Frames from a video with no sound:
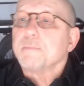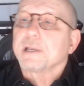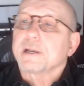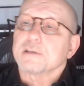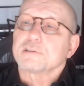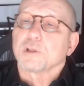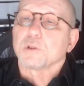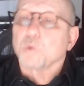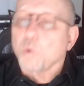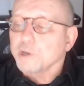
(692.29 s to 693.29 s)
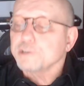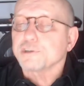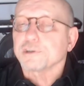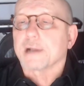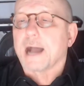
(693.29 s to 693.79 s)
because the
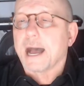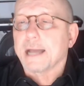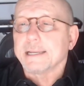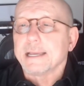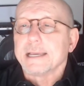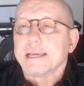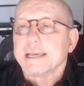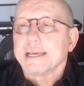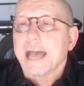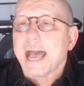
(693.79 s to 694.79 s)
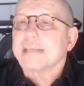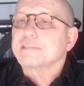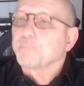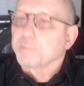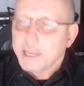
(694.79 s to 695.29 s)
Lord your God
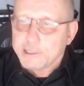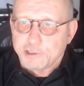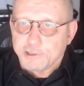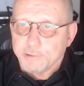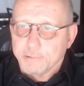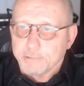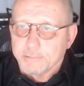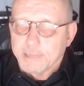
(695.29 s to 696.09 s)
has blessed you.